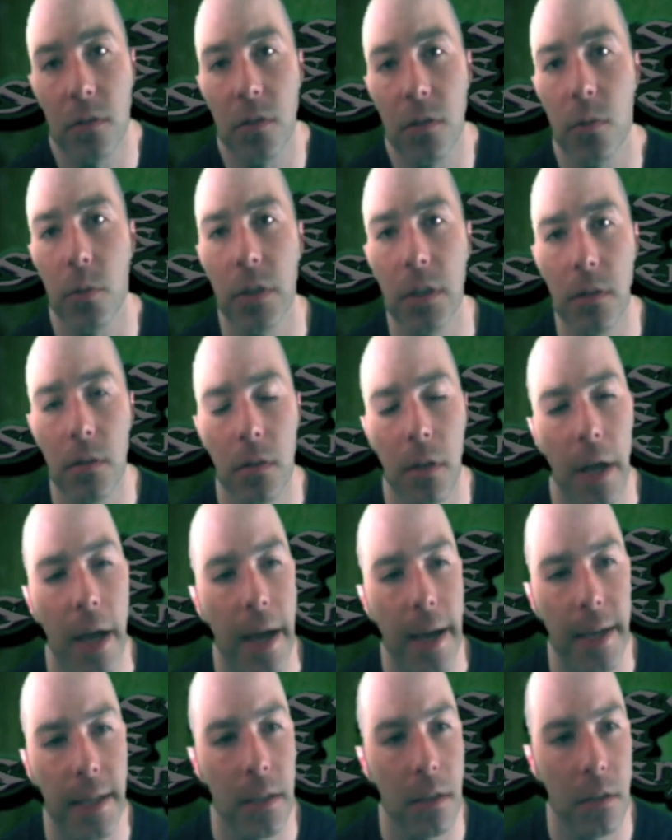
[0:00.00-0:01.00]
to it.
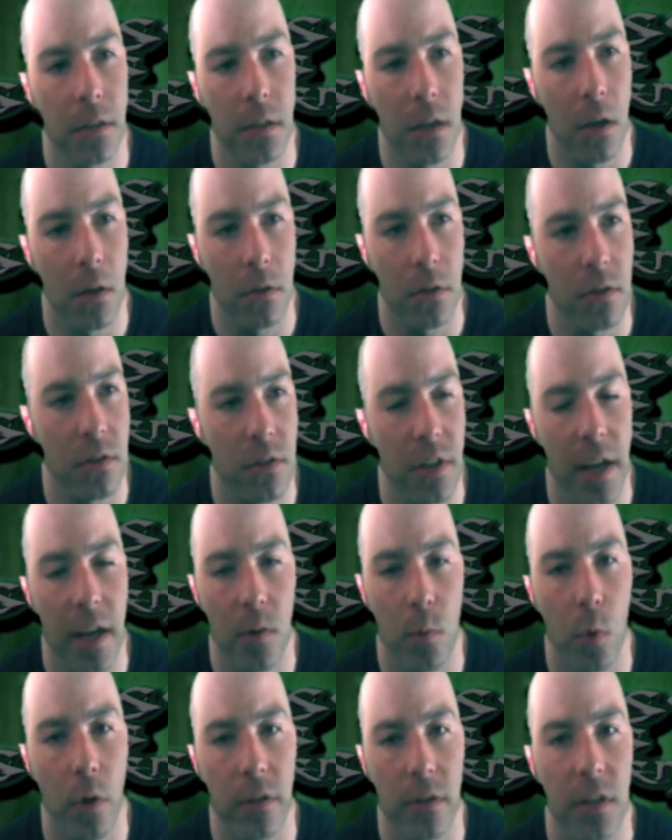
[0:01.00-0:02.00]
I didn't understand
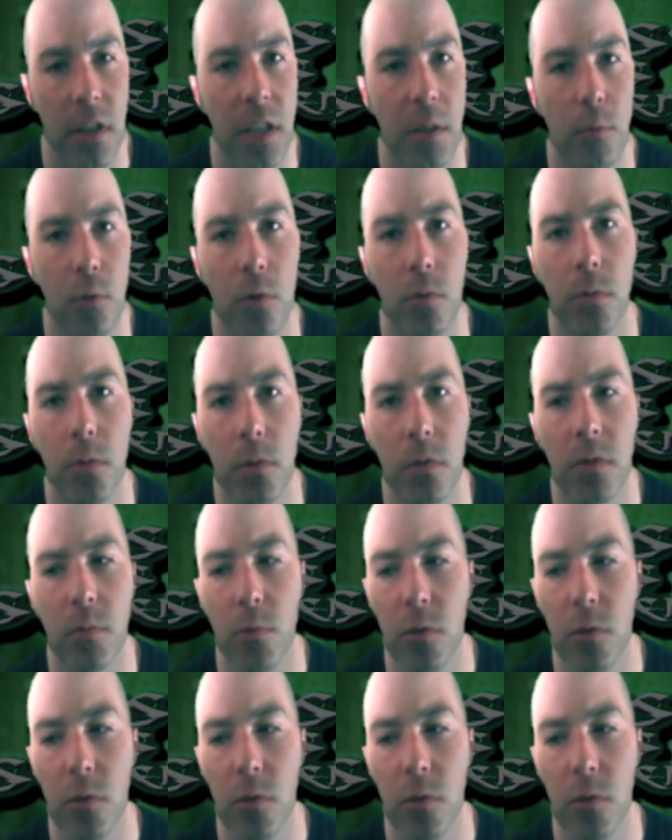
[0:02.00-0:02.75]
what the Hebrew Roots